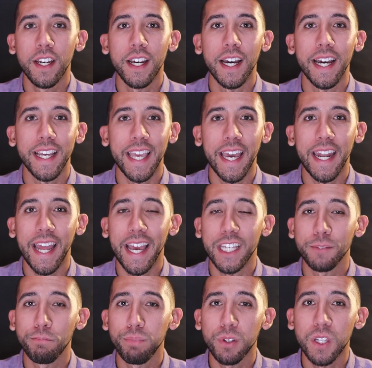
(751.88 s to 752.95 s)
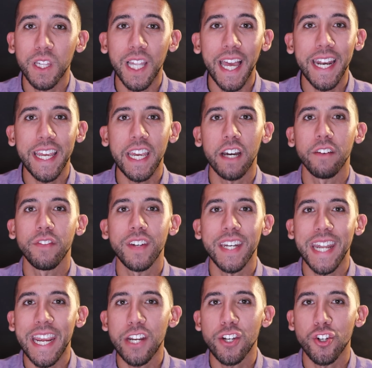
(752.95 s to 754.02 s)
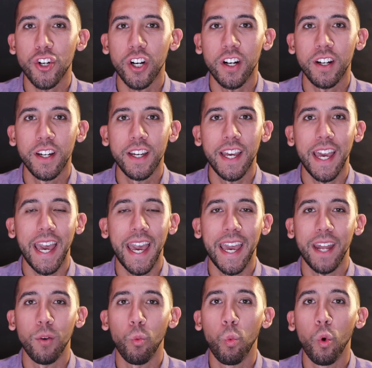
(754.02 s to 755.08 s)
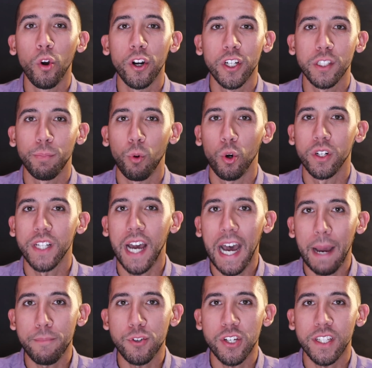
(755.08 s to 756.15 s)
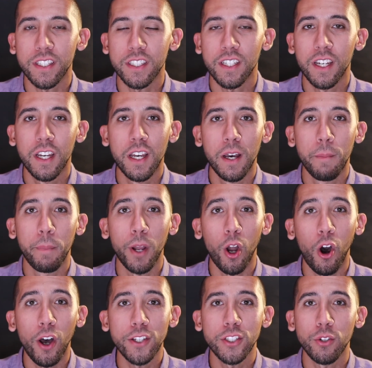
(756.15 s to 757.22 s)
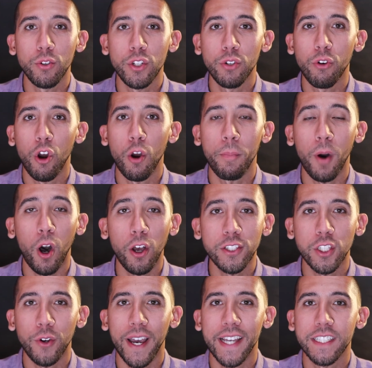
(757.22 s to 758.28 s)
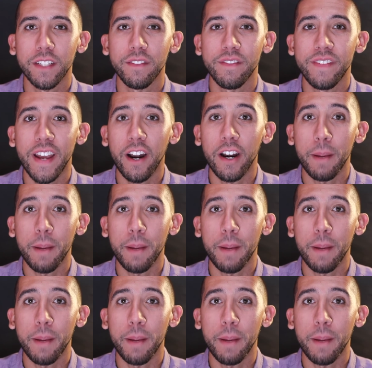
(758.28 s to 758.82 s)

again, has plenty of nature and water sport options, but also New Hope also has a very